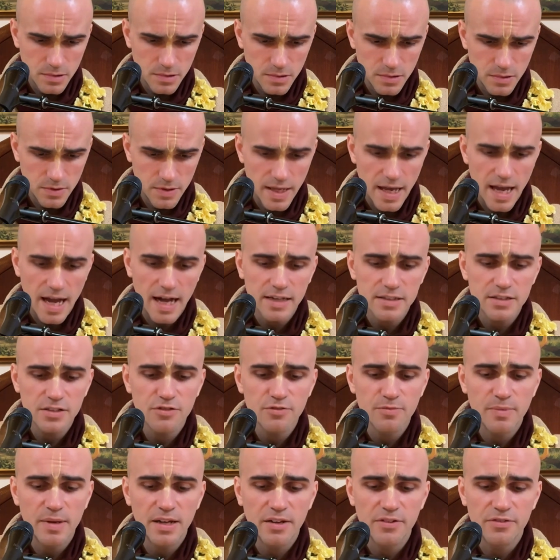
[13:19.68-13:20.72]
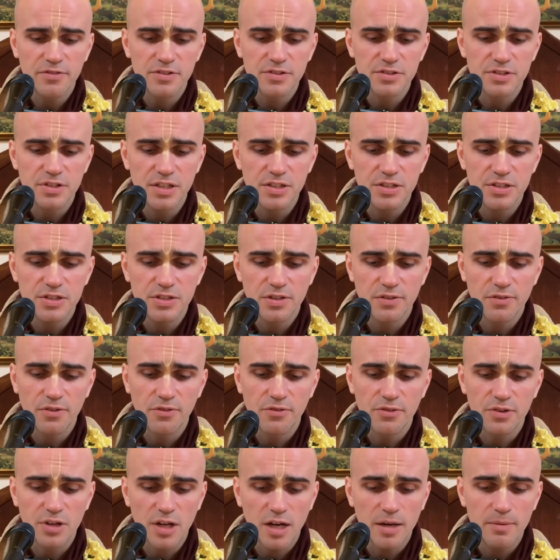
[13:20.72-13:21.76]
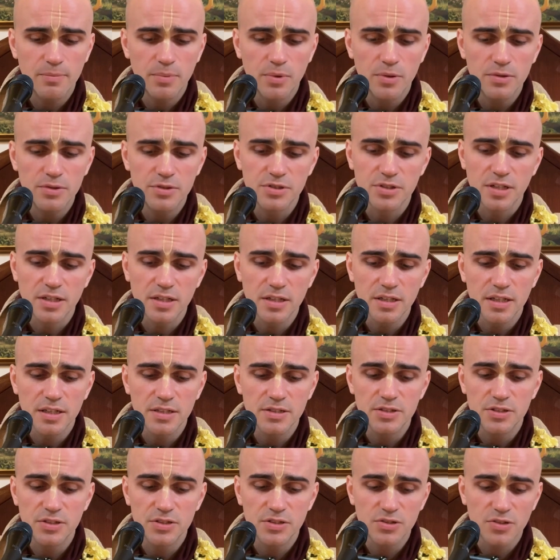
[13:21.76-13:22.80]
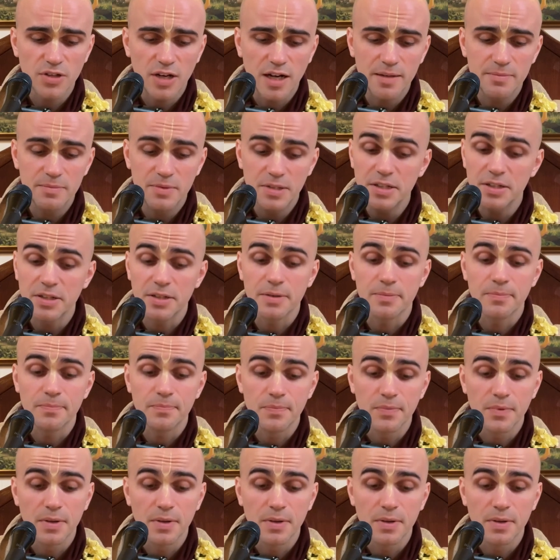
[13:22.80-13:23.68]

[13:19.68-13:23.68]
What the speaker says: The active manifestation of the Virat Purusha is described here.